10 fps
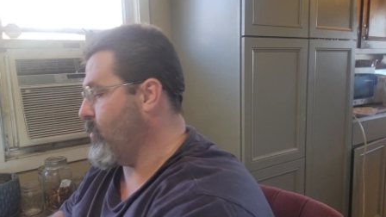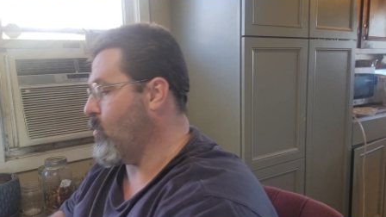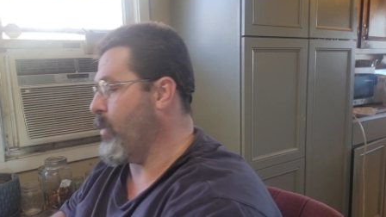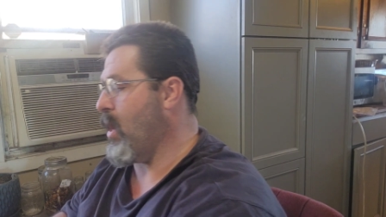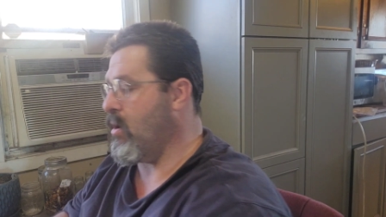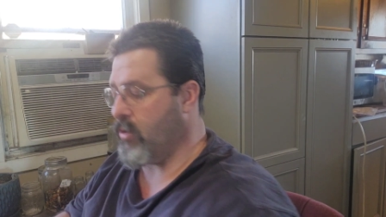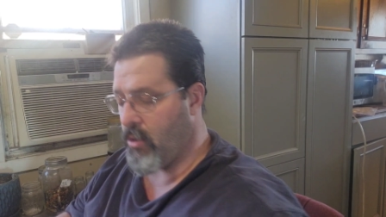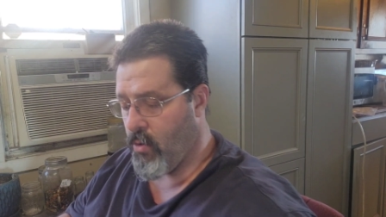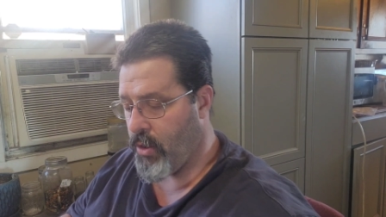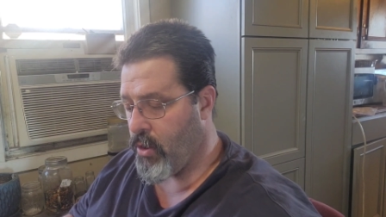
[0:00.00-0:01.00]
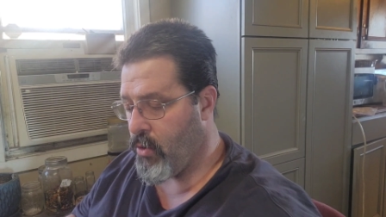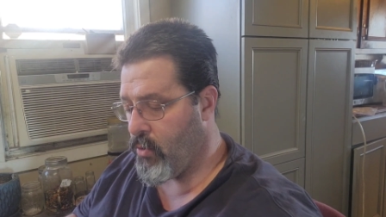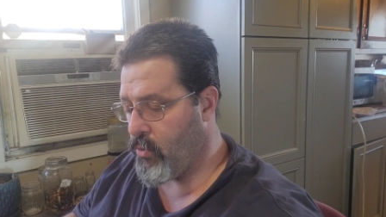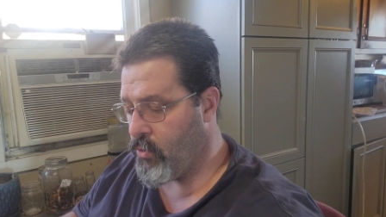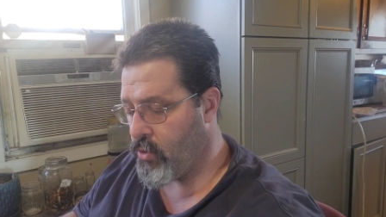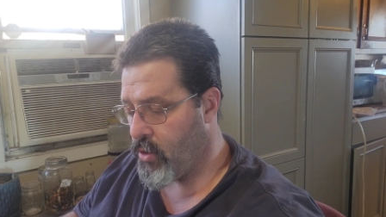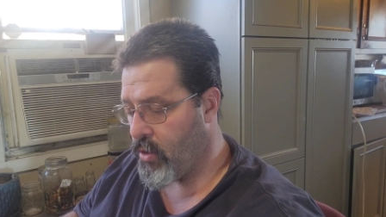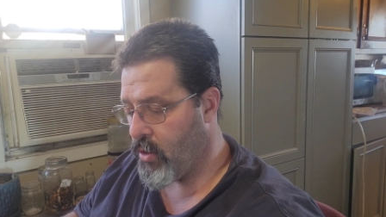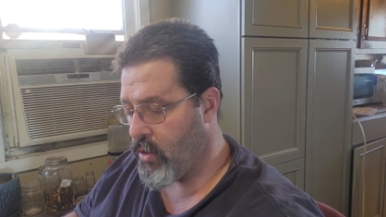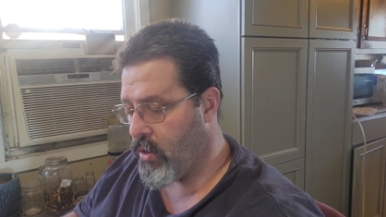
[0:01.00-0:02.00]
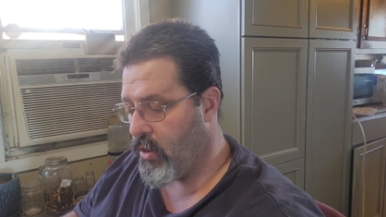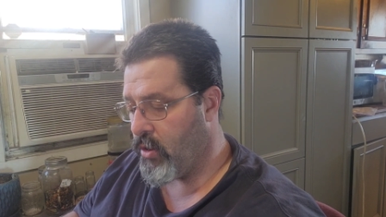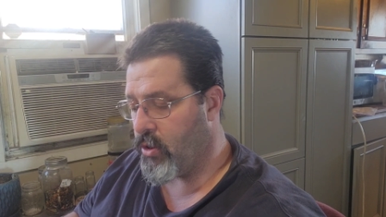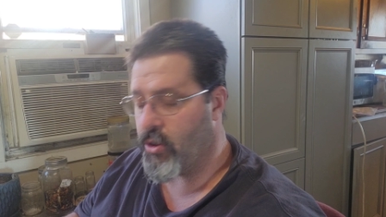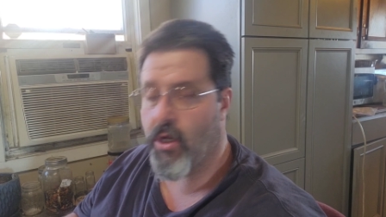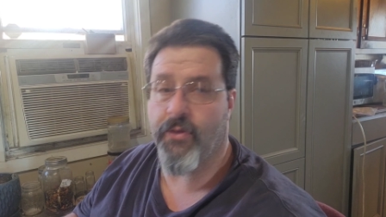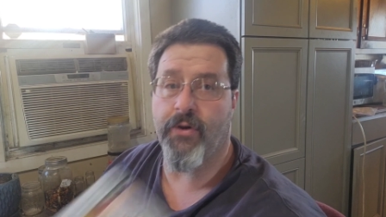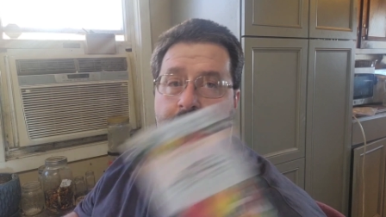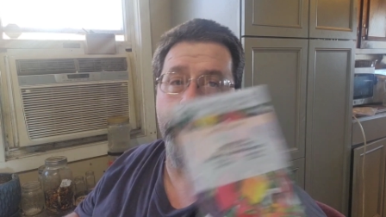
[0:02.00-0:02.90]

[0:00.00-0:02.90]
We also use Southern